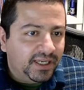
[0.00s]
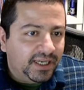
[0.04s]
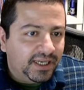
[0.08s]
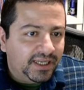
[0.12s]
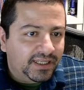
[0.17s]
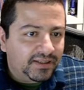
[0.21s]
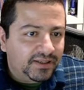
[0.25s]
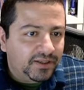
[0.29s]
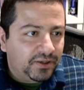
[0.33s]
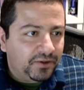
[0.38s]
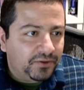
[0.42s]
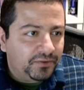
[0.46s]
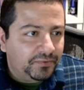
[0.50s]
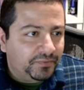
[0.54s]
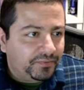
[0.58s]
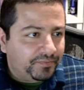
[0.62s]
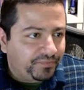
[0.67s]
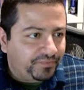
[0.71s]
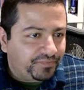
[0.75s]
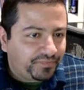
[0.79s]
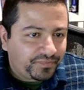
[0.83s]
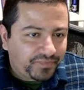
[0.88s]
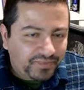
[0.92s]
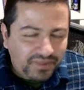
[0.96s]
And so
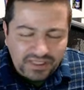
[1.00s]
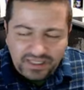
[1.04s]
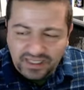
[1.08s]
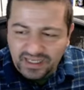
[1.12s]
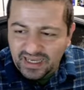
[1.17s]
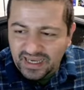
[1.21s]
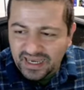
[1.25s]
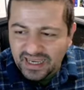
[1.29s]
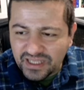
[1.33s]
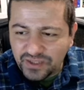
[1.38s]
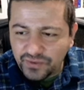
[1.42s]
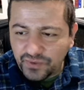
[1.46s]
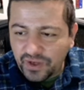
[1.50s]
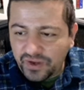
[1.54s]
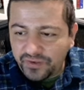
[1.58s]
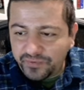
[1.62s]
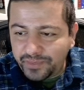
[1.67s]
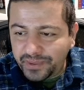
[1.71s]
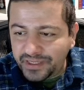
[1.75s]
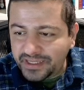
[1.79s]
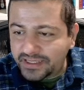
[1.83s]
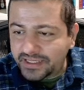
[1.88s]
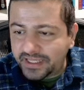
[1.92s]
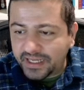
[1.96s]
that's why
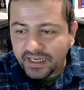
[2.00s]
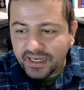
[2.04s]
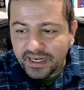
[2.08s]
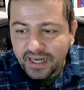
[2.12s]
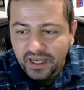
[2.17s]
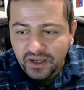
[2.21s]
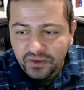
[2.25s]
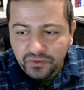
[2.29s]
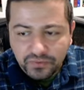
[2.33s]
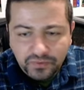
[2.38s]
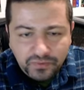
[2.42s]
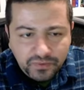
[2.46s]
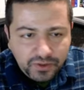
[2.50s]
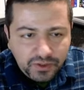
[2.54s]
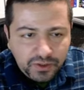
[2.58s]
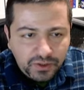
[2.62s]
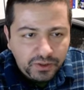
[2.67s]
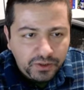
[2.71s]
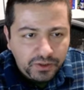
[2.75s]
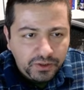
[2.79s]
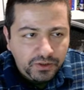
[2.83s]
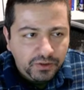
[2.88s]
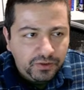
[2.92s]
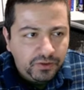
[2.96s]
I've been saying. Now,
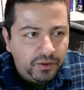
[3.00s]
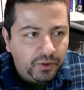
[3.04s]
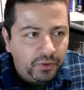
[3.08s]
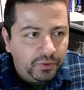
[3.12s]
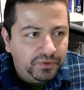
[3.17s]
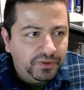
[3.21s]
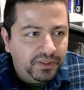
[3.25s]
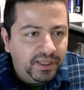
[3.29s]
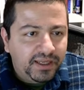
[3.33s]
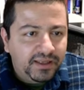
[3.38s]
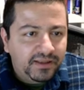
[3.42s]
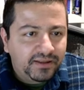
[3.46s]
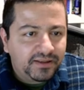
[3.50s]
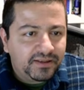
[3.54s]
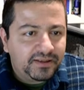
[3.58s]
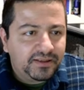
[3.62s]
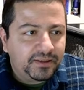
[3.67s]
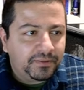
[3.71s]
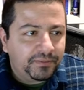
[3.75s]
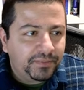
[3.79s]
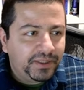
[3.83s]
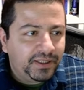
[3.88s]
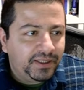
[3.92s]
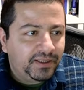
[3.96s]
don't take this
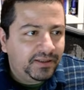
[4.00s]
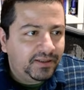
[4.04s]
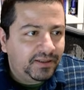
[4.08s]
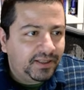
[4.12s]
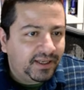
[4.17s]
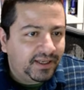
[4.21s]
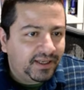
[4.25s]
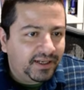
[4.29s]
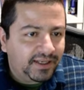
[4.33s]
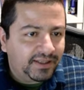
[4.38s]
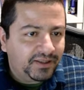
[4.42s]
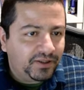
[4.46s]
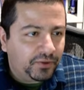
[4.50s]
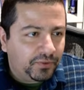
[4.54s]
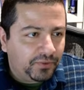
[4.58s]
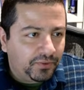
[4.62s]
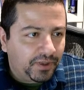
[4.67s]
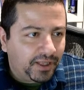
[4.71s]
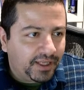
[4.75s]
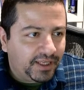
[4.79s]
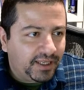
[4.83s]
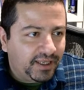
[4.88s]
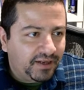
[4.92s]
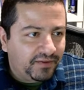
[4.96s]
to mean that I
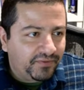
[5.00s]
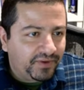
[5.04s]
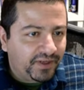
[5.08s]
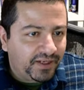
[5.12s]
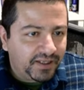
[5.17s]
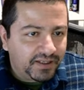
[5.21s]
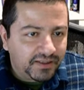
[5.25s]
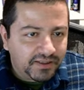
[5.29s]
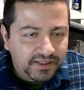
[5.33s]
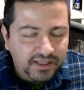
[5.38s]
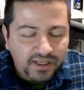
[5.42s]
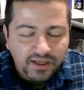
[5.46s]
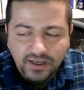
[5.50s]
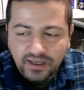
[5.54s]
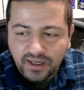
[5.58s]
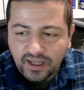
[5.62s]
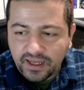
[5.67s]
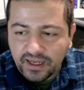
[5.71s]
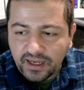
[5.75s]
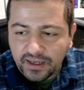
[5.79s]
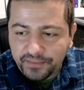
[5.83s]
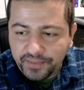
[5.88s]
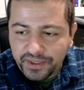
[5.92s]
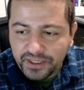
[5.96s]
don't like NVIDIA stock.
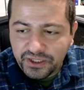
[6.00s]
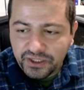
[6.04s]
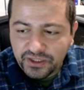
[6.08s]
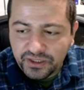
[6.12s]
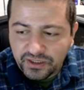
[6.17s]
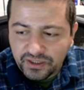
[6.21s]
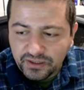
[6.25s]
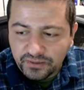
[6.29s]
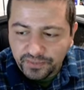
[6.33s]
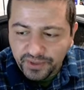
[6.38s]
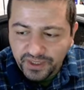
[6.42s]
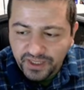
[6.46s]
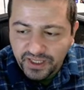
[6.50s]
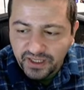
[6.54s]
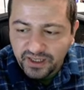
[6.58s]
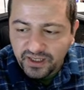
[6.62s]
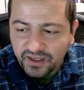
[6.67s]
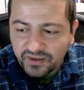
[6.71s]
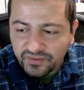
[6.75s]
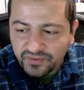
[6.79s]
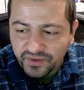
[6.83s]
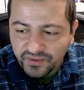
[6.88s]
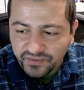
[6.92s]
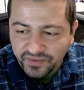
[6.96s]
Like I mentioned in the
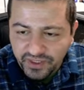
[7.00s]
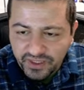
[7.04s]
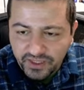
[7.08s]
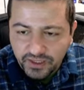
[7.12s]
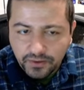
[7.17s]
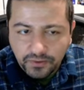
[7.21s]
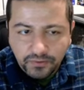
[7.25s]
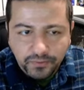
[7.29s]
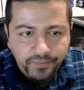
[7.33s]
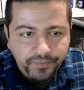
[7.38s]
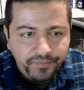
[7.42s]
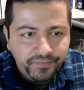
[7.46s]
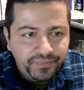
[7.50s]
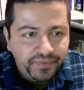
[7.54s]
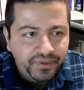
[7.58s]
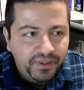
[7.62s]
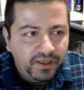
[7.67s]
beginning of the video,